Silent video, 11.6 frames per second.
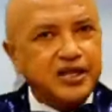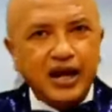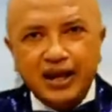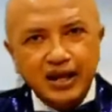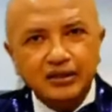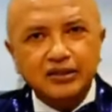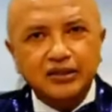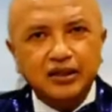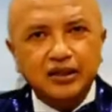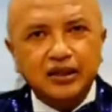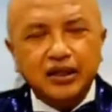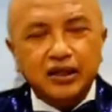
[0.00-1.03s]
So that
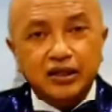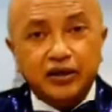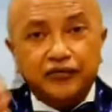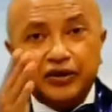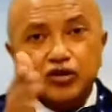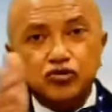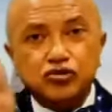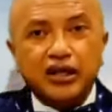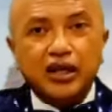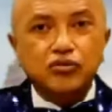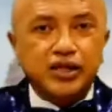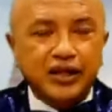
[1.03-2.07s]
is false.
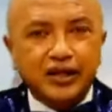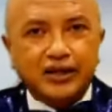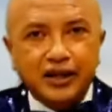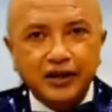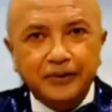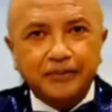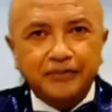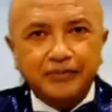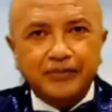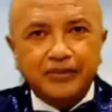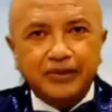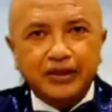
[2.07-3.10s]
First of all, that is false.